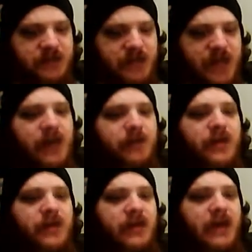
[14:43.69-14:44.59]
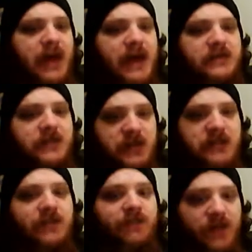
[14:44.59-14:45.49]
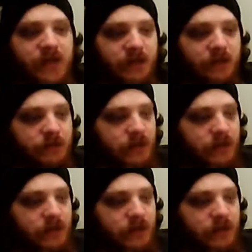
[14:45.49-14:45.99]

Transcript: same as this video.